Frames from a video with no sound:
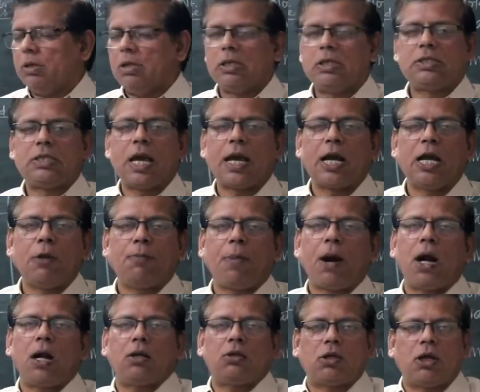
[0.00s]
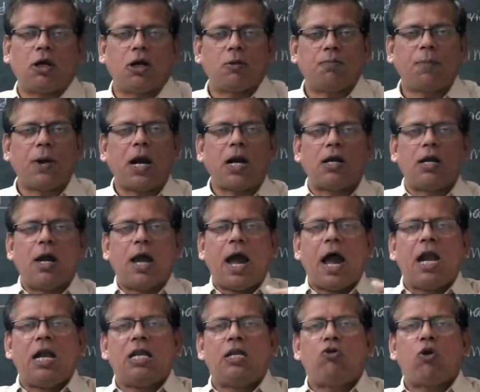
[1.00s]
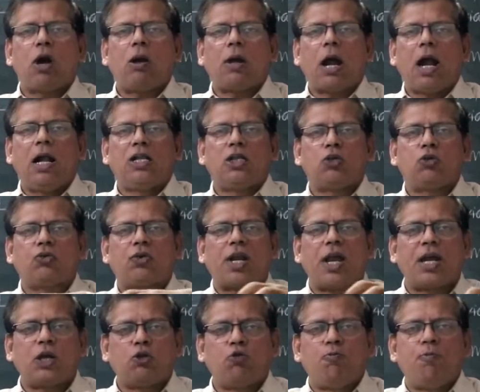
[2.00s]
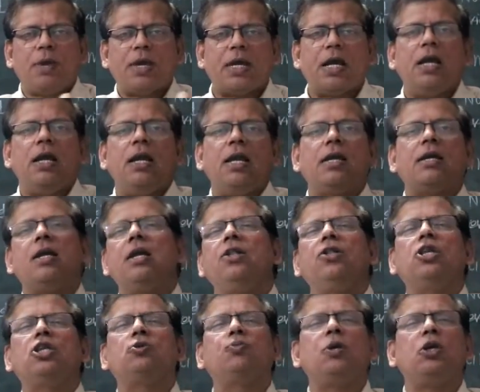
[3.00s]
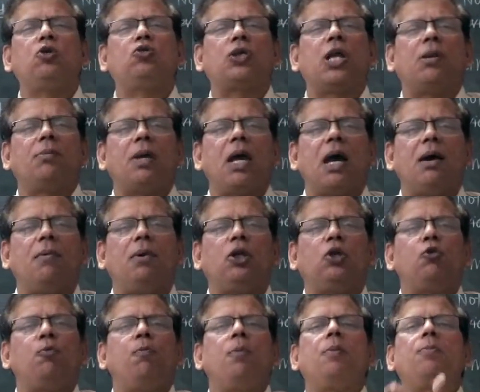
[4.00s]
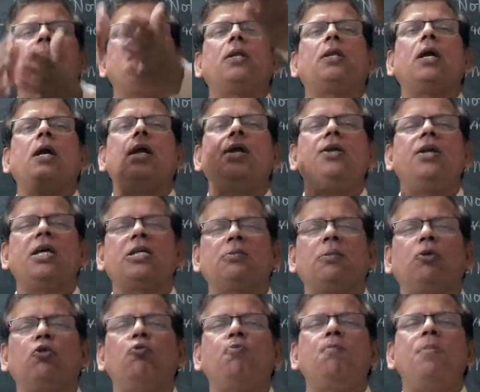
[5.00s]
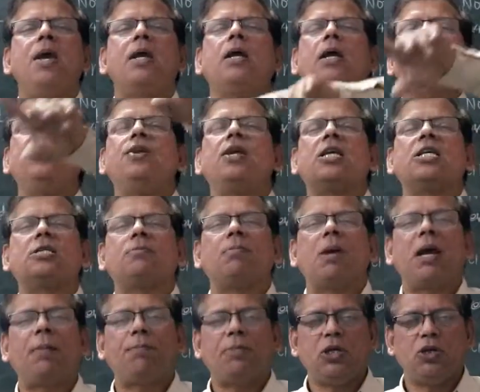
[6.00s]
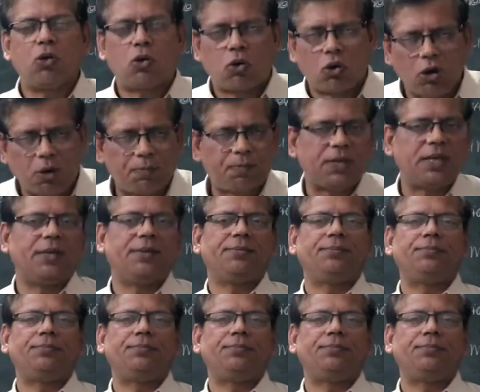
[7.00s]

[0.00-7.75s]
second part, third part, and you are also trying to make a link. In this way you shall be able to prepare the India's, to make India's map in your copy.